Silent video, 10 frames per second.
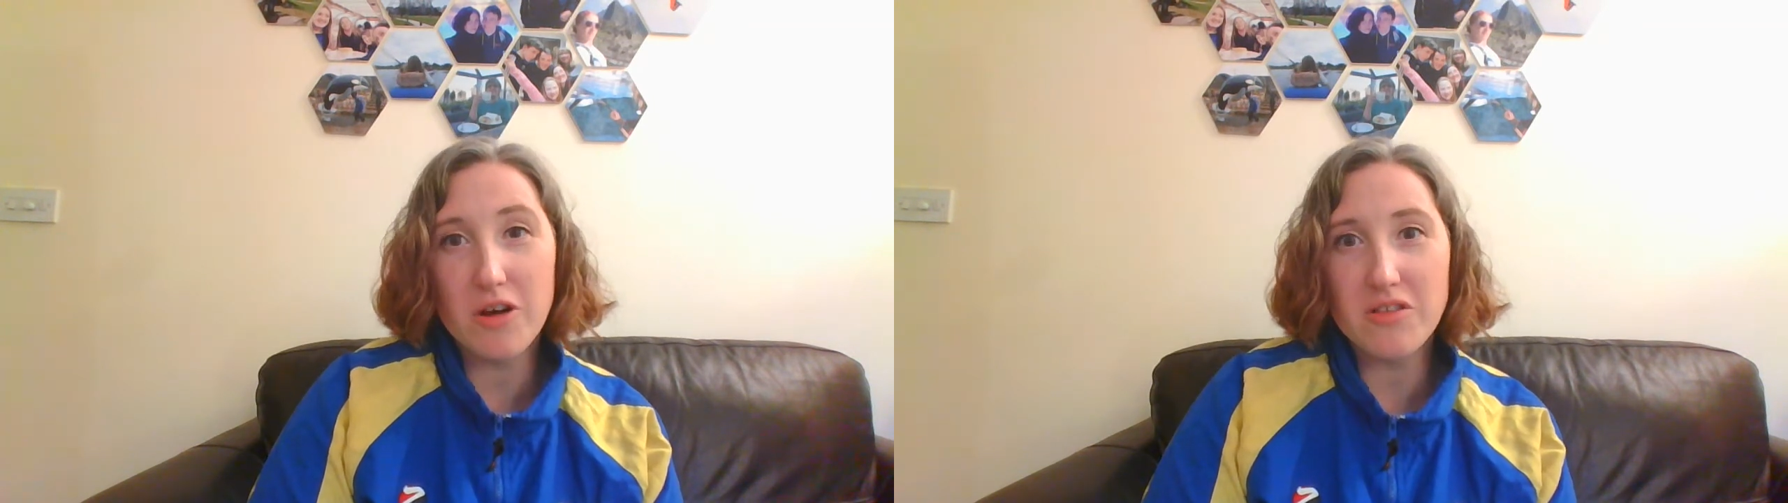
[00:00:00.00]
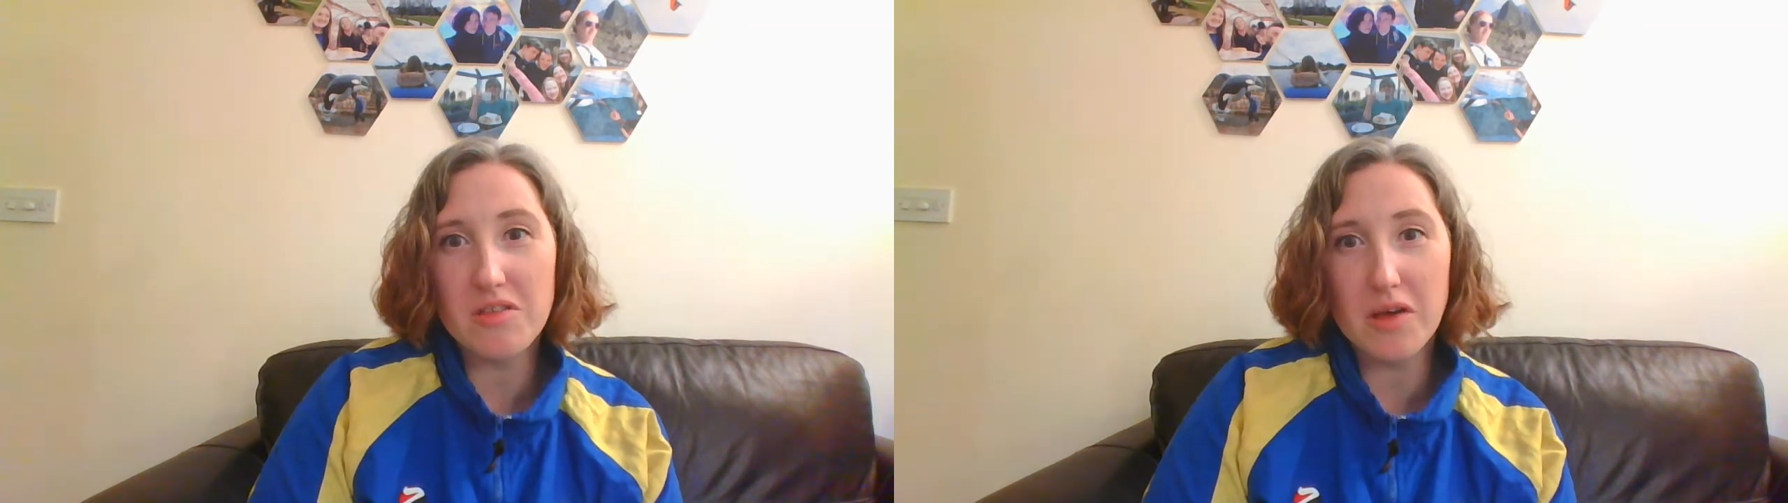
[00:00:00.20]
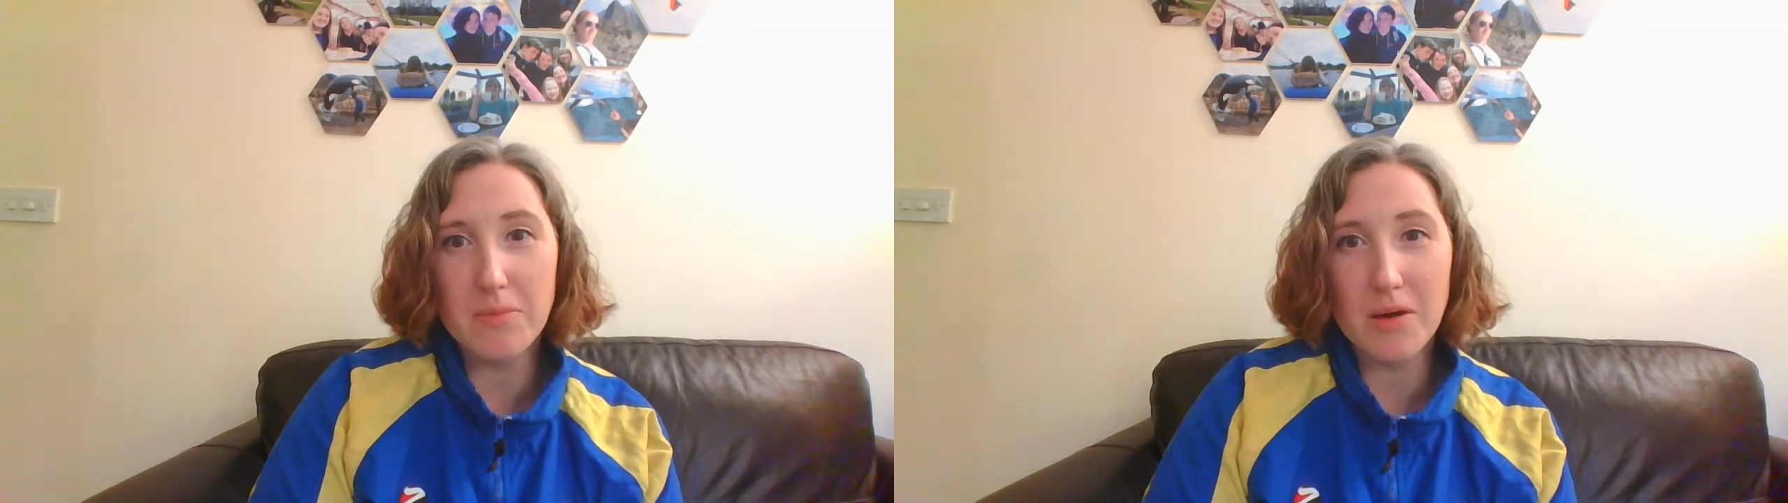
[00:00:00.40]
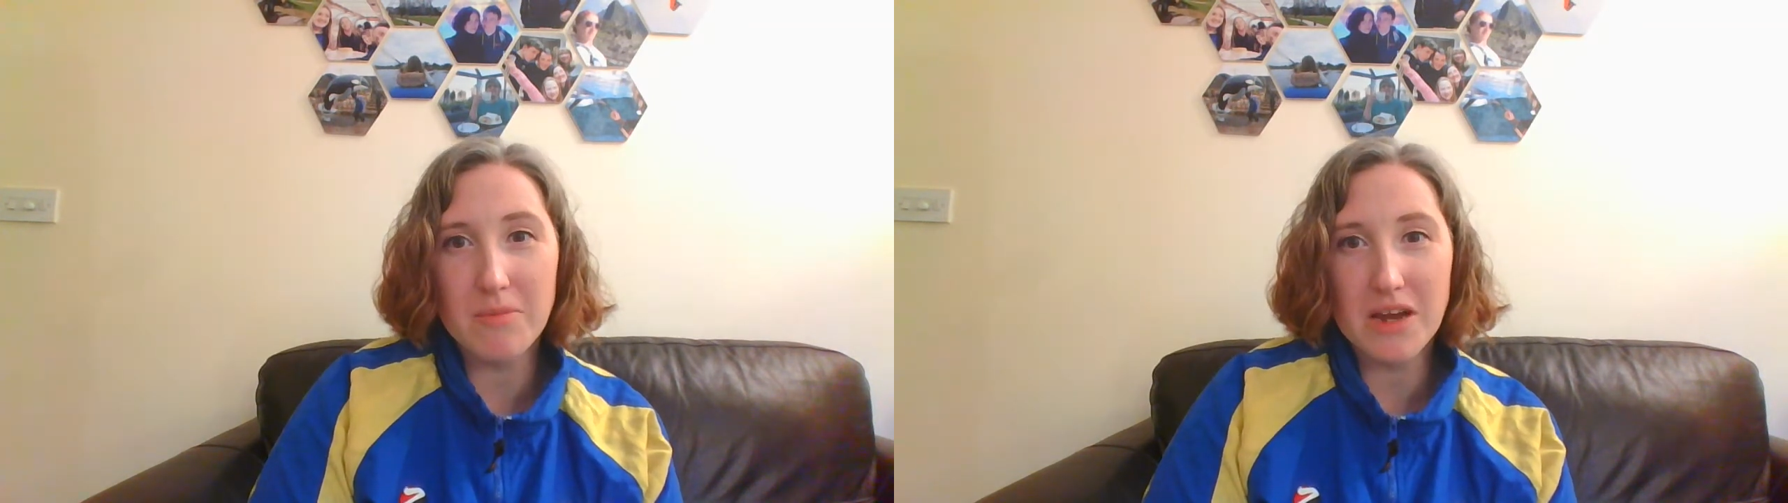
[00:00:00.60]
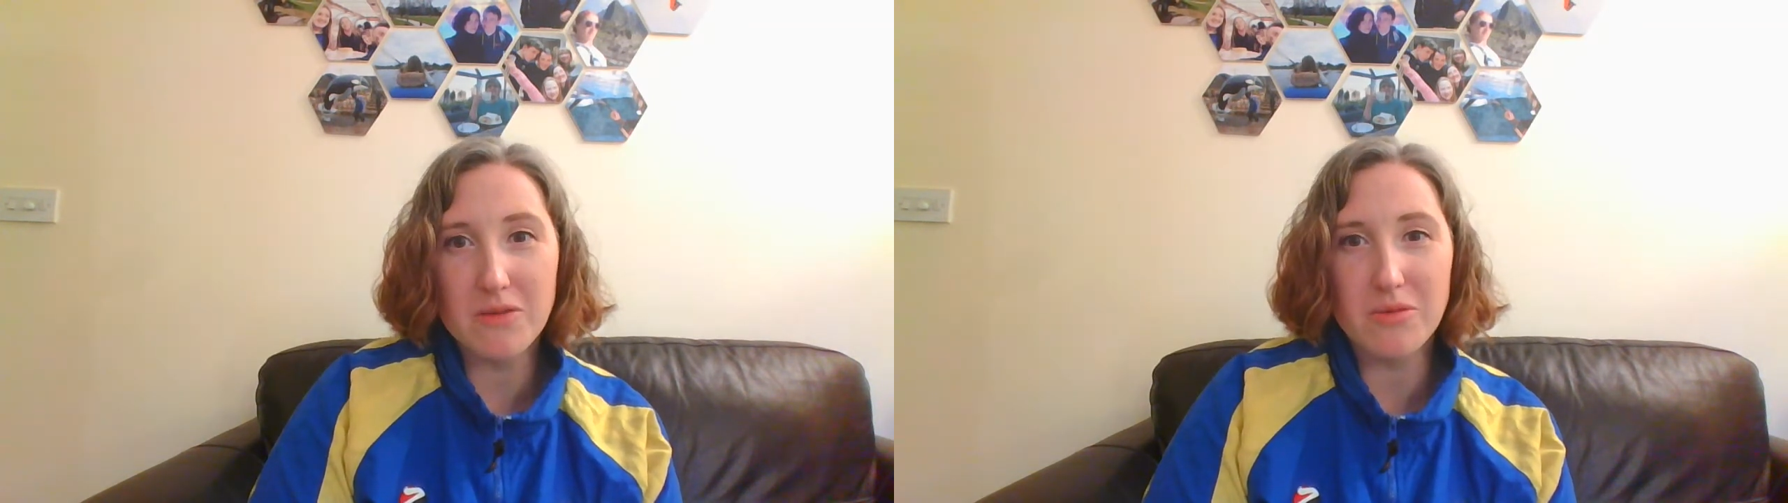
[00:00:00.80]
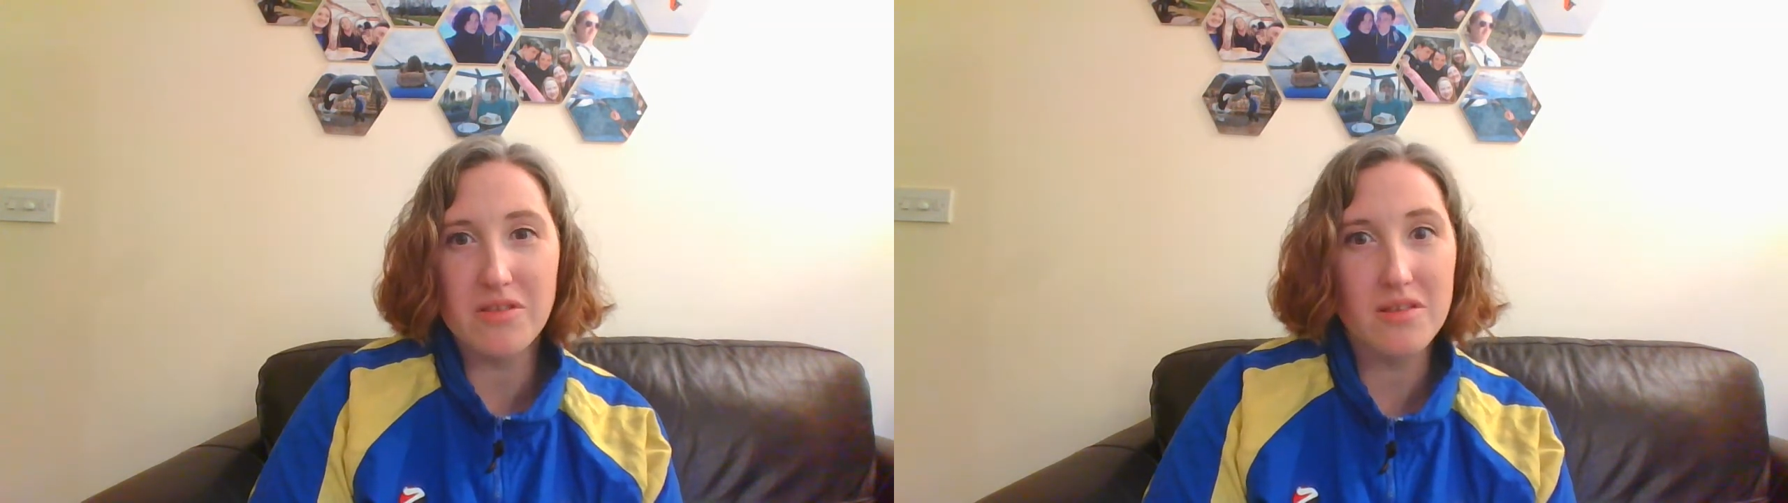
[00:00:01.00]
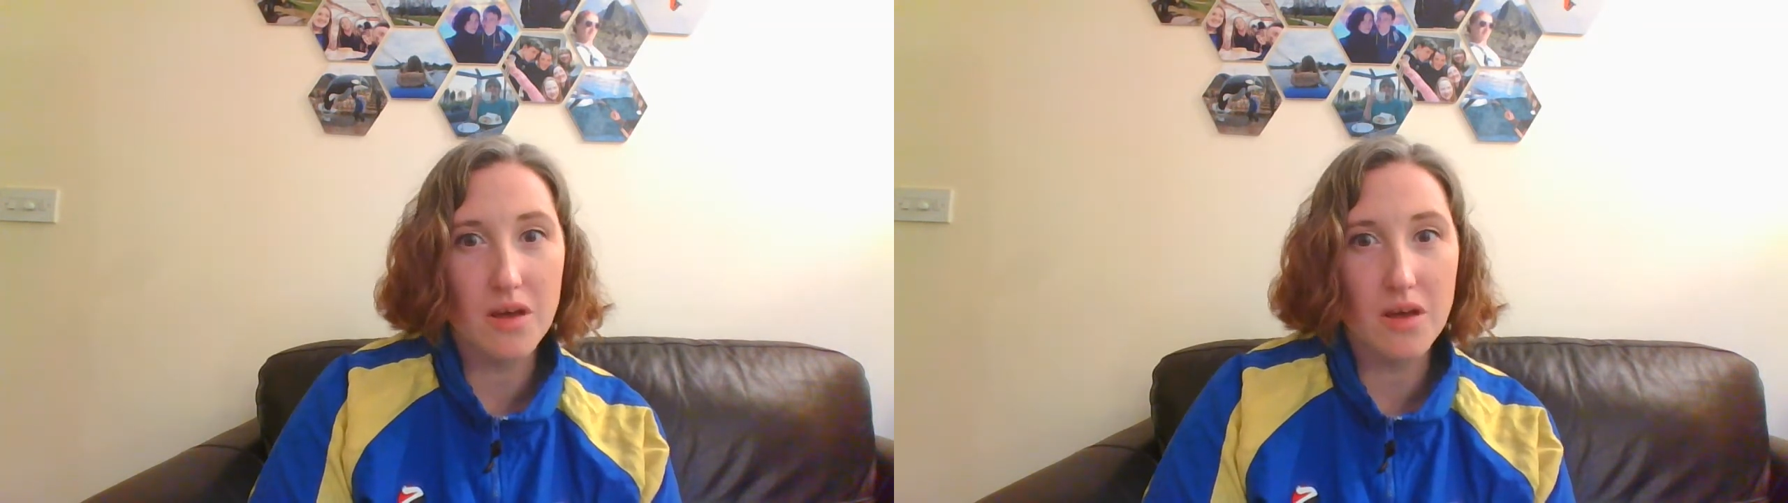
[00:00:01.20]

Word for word: prototype I made was